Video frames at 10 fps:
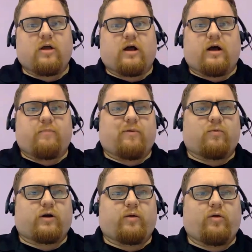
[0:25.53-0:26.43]
uh, but
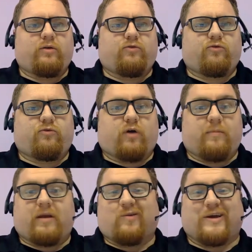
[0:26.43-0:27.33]
we're going to,
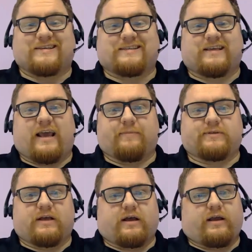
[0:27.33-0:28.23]
I'm at Oasis
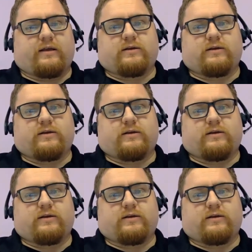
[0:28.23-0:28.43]
Games uh,